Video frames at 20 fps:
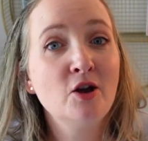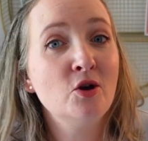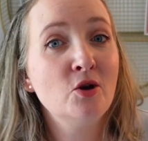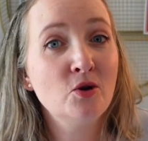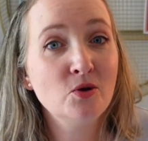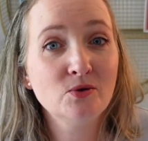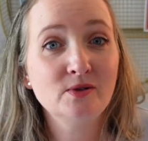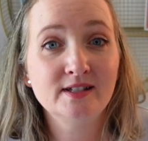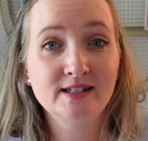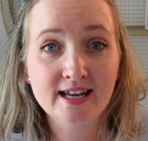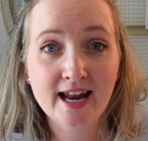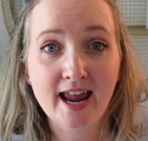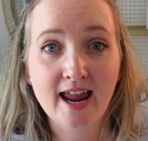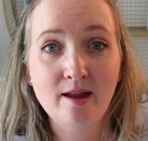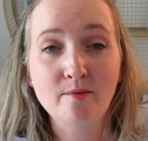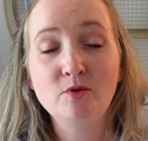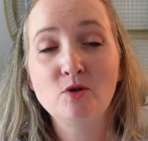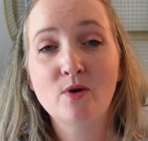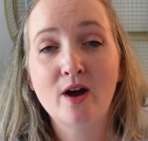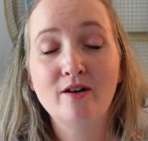whose
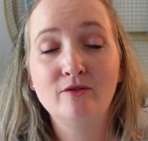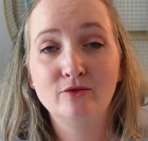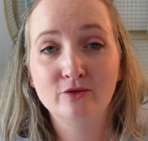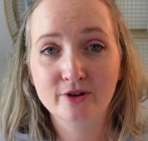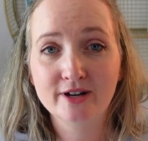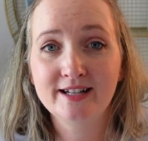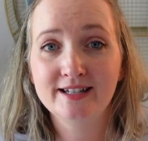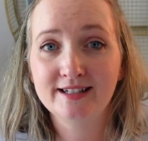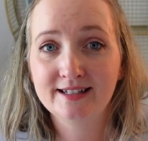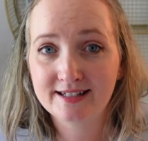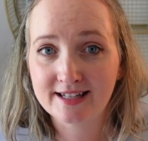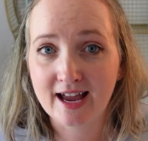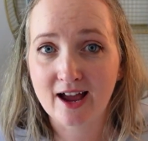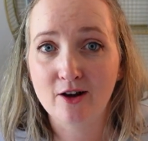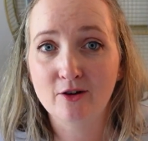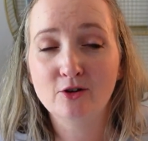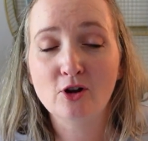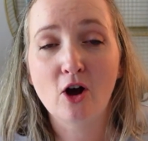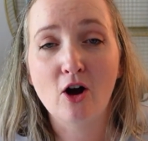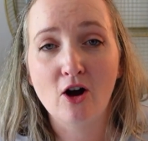name you have written
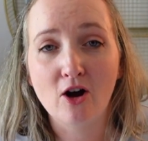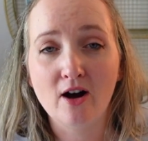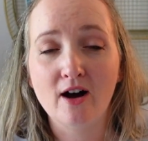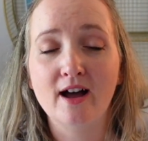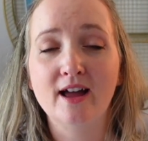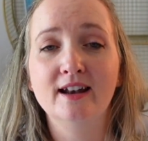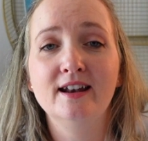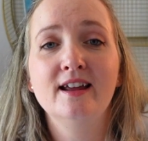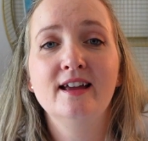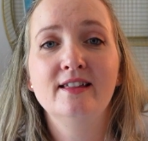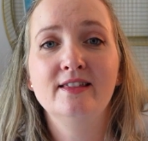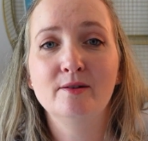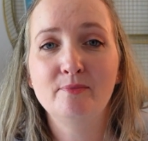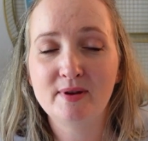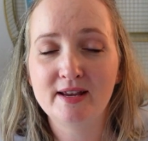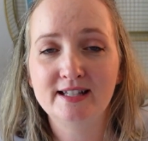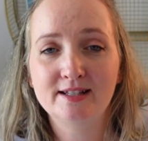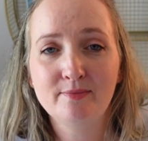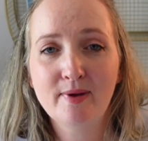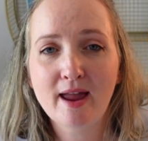down on the
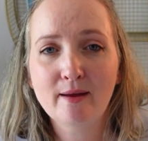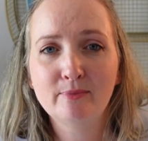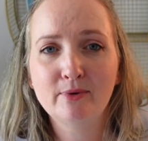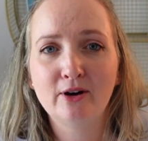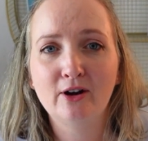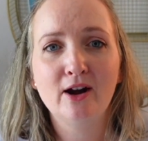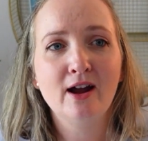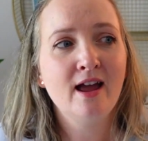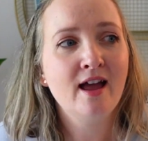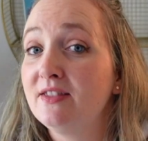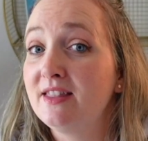piece of paper.